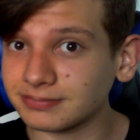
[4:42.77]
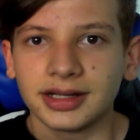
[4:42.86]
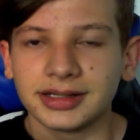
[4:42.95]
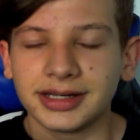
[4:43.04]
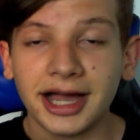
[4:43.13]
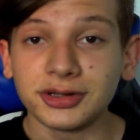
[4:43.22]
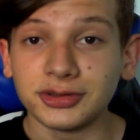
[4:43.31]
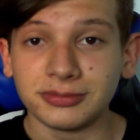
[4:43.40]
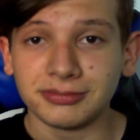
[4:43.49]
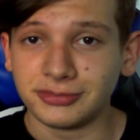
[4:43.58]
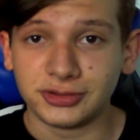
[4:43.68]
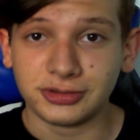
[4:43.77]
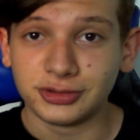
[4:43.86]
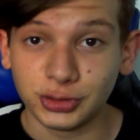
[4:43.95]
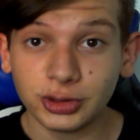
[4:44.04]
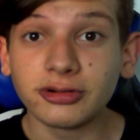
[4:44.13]
Now,
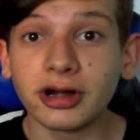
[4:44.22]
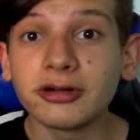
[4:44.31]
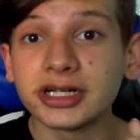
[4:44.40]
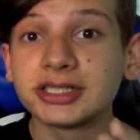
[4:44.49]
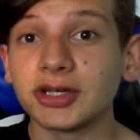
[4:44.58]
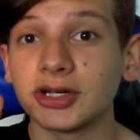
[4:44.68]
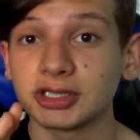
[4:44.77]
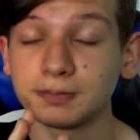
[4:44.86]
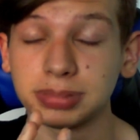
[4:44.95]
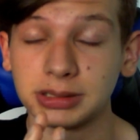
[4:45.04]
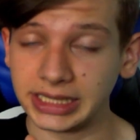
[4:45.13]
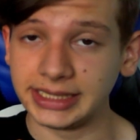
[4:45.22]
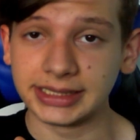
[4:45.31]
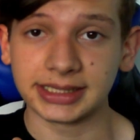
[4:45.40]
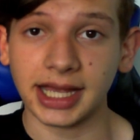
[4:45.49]
do your own research, please.